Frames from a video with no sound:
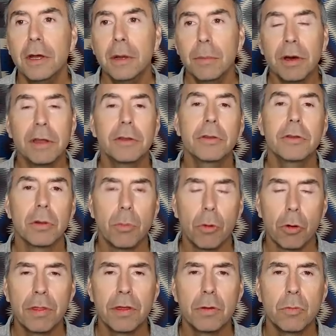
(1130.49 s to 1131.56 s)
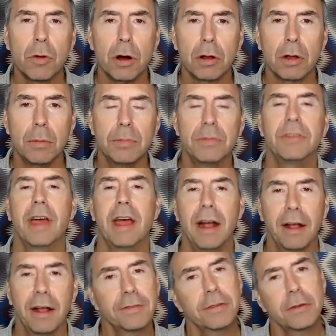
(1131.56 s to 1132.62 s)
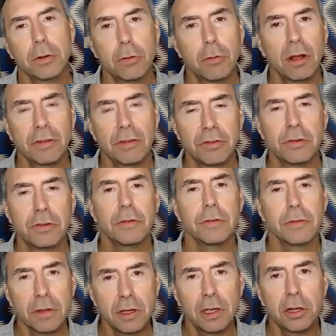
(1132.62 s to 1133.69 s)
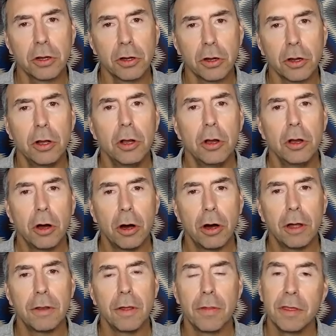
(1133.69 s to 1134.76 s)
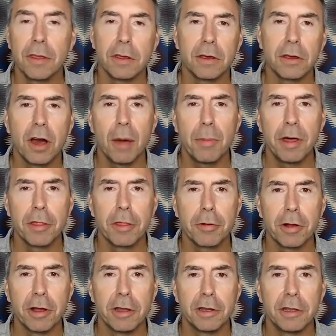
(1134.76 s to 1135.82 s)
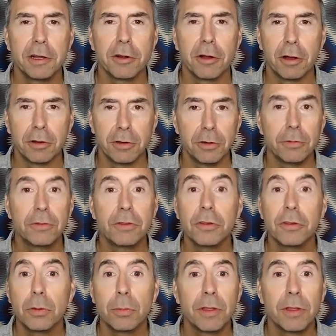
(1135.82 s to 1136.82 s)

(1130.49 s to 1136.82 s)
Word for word: but you're more than welcome to ask questions here on the comment thread here on YouTube.